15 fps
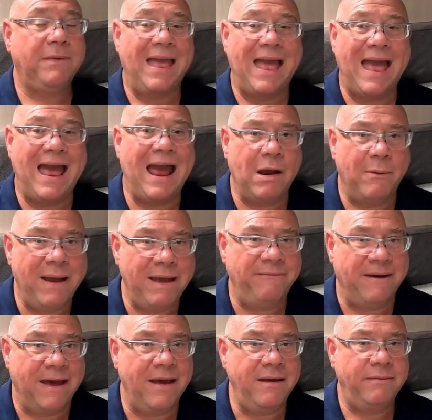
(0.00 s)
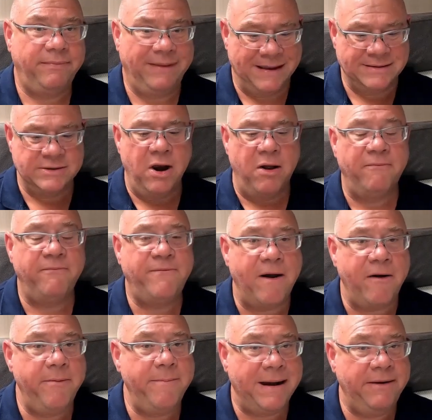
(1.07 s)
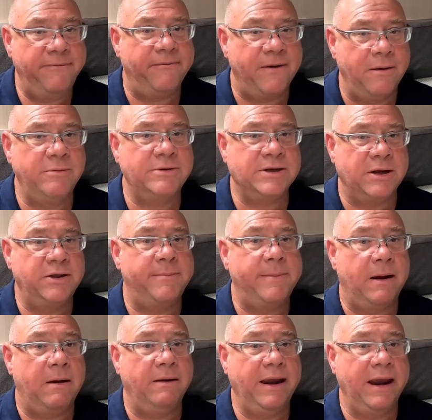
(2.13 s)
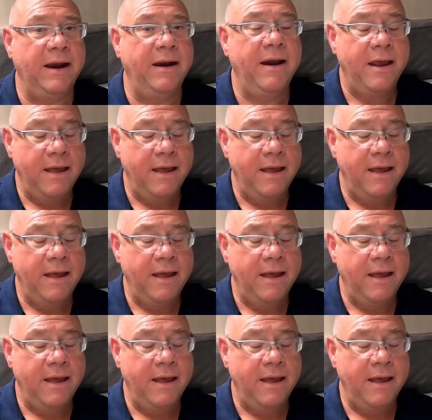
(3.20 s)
However, there's not very many phones on the market